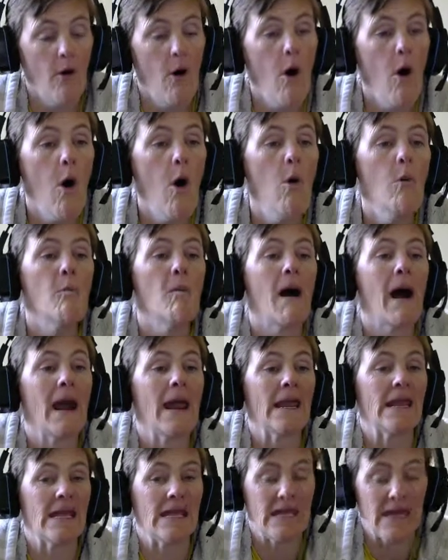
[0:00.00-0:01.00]
Oh
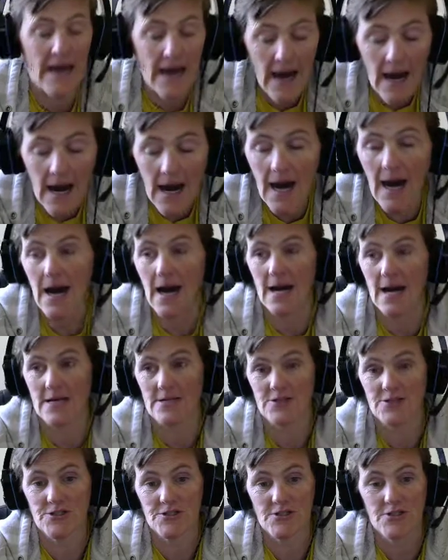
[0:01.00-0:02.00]
my
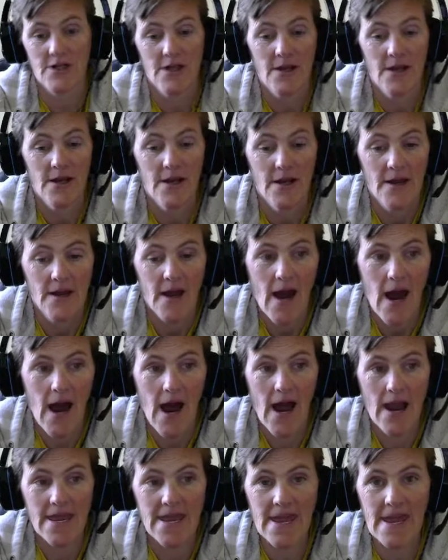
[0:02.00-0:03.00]
gosh,
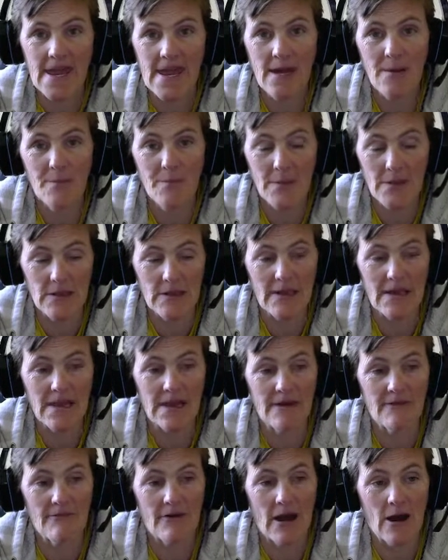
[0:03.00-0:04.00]
I can't
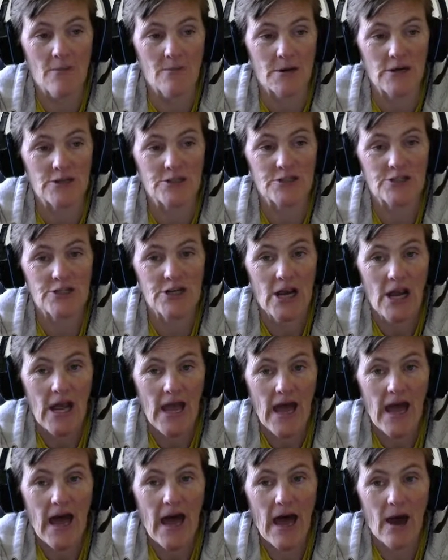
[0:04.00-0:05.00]
believe how much
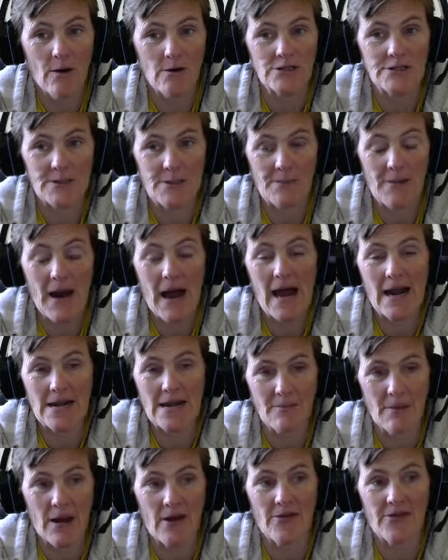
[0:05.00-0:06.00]
I was a potty
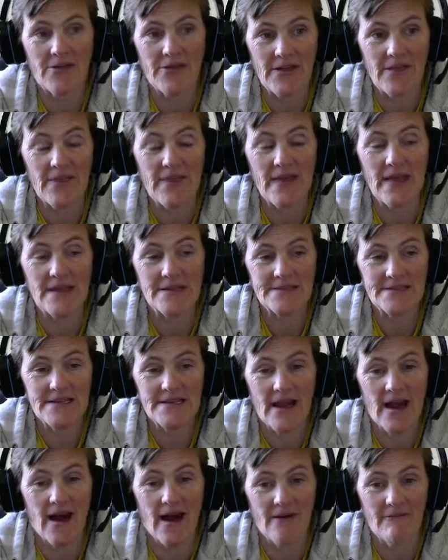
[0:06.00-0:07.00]
mouth in this
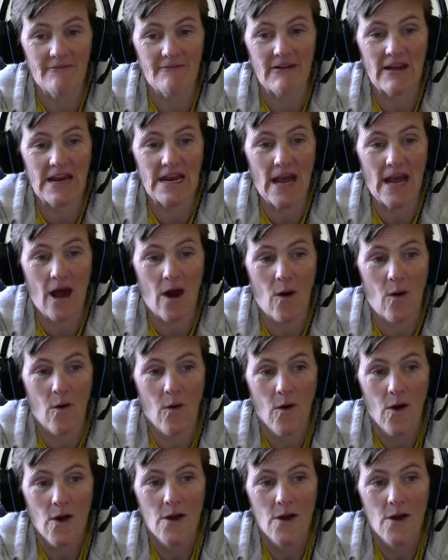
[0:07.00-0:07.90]
uh, video.